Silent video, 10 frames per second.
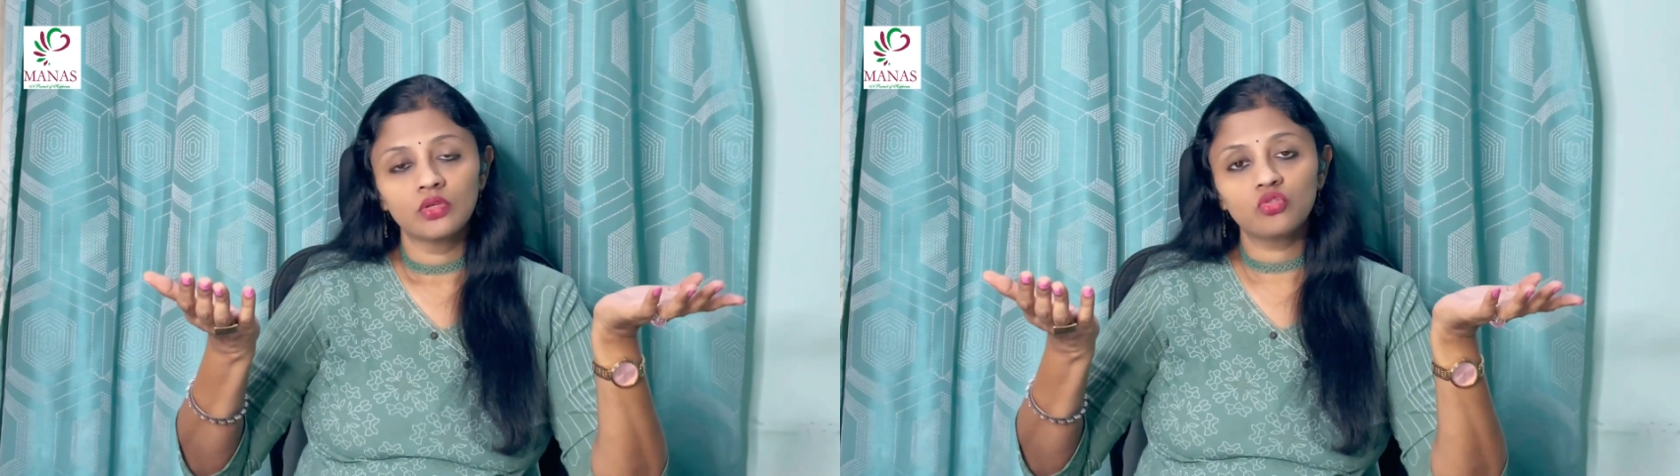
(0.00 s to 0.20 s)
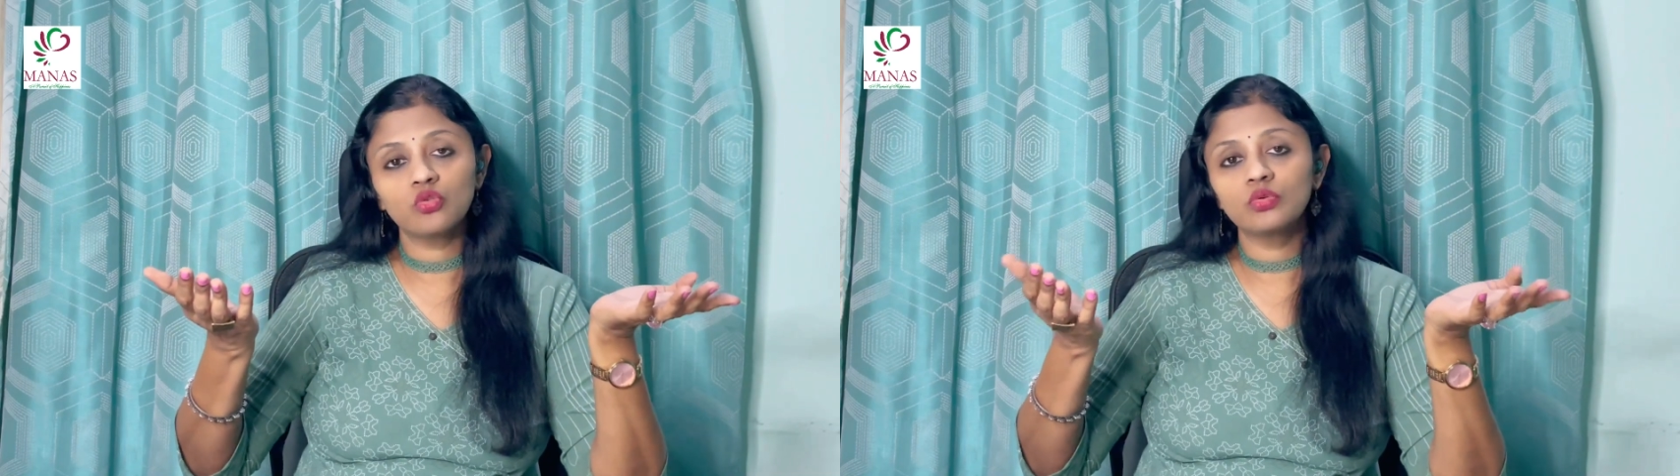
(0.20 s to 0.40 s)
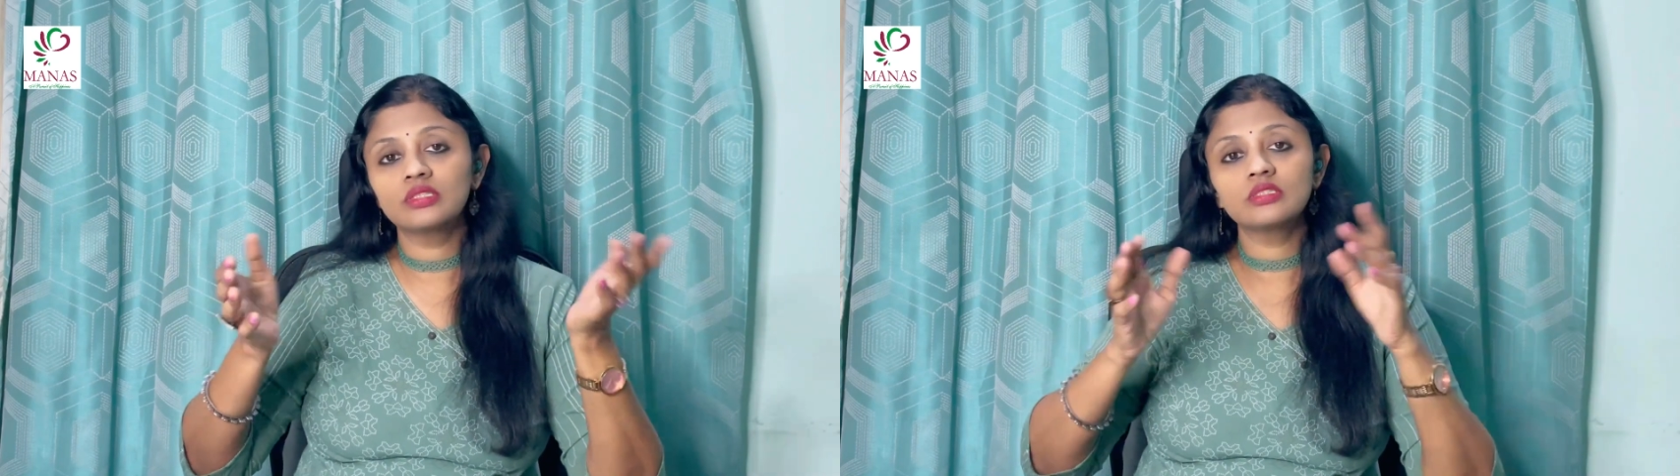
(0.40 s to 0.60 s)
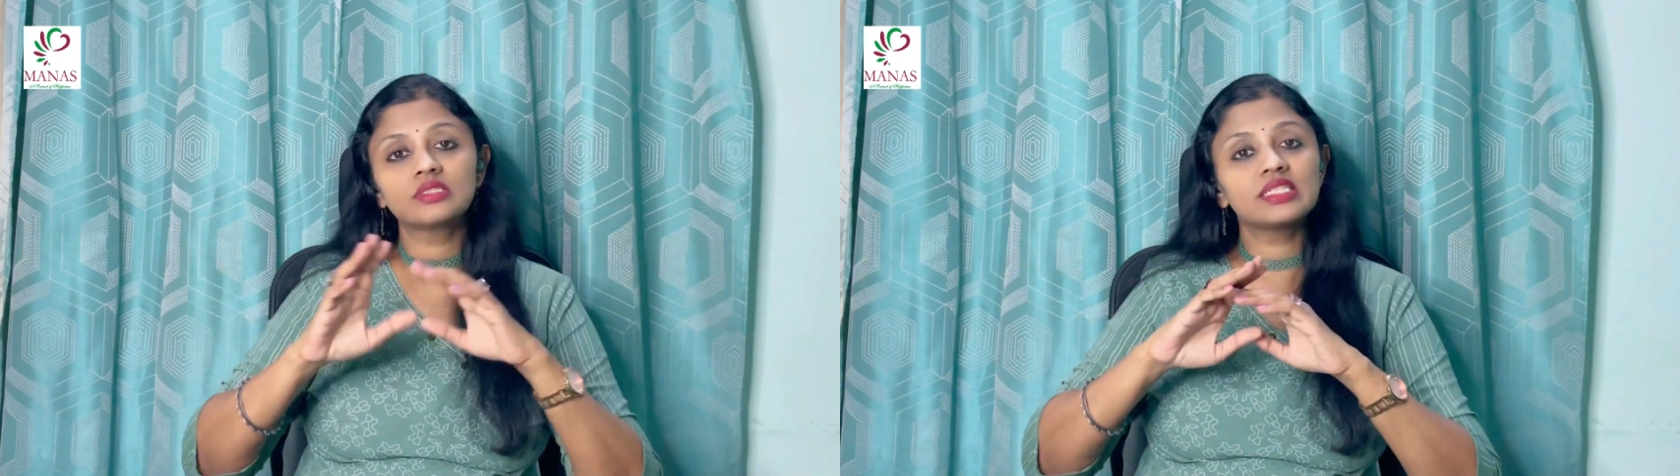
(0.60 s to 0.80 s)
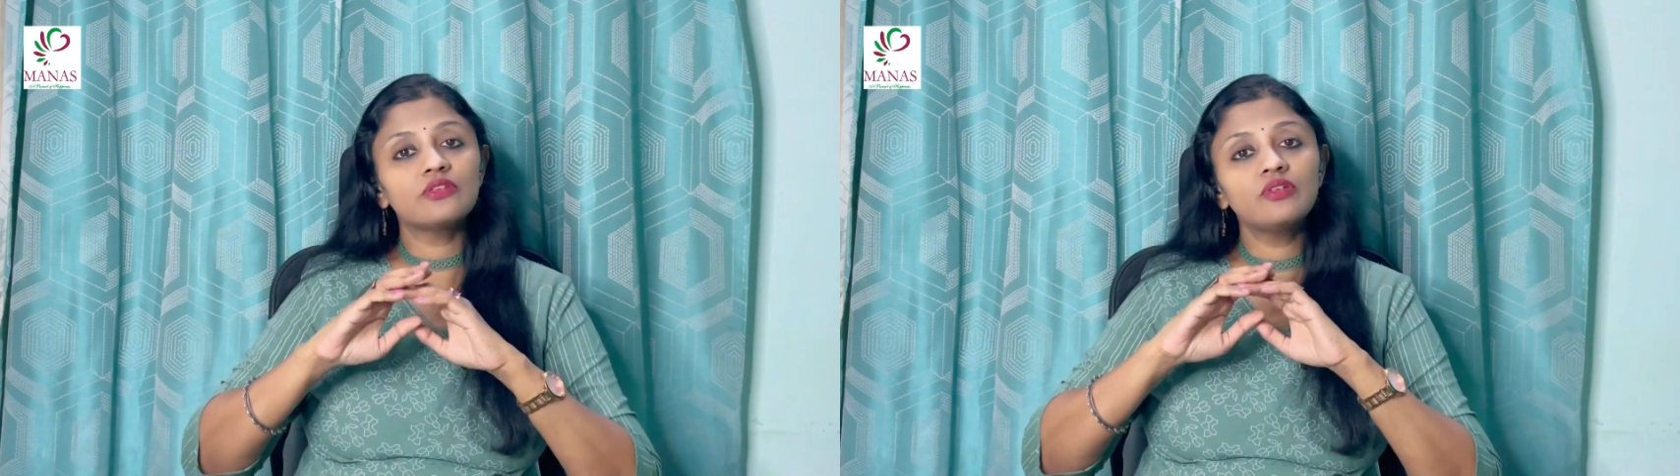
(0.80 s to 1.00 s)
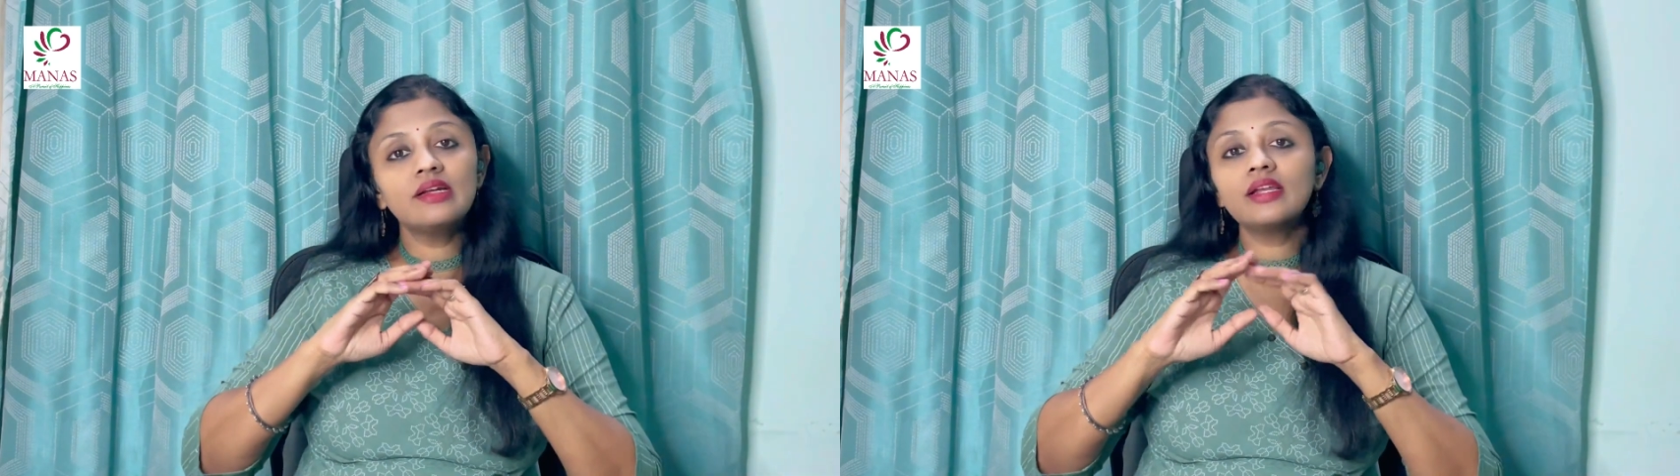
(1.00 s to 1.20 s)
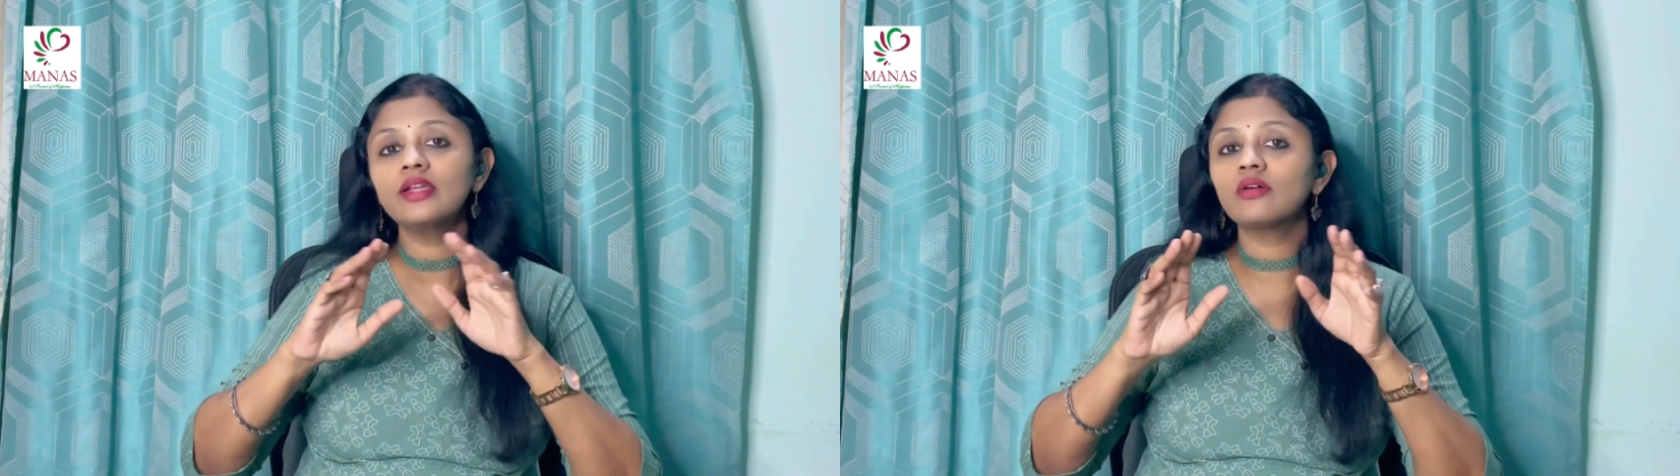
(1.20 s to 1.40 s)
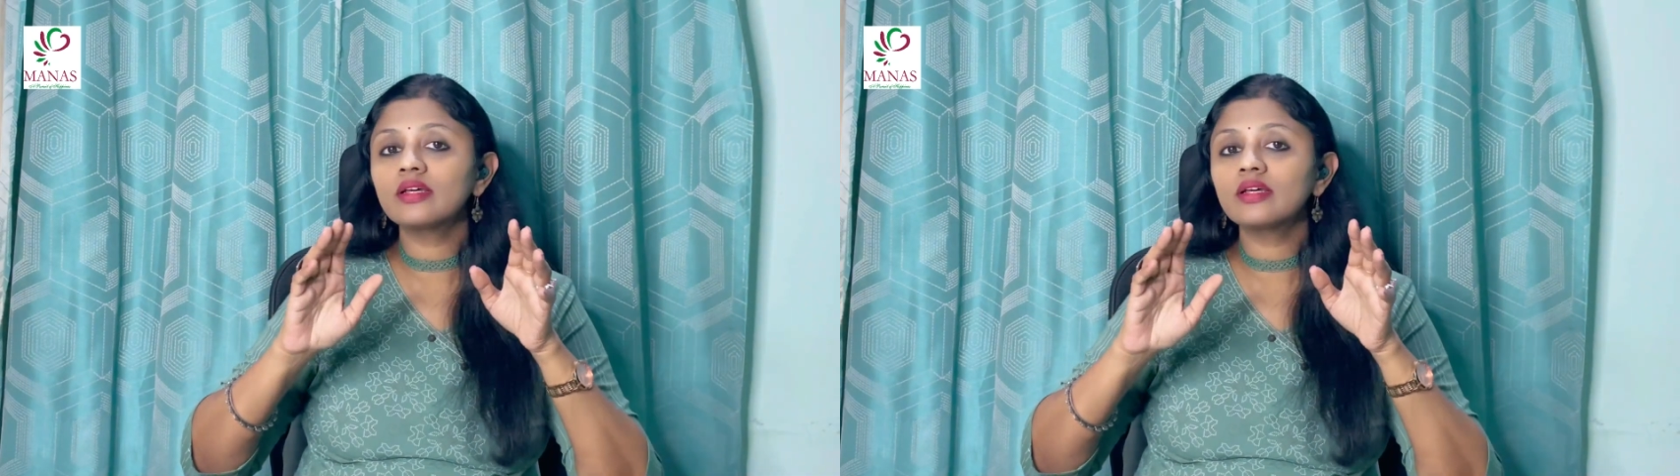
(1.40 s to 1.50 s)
So this is definitely not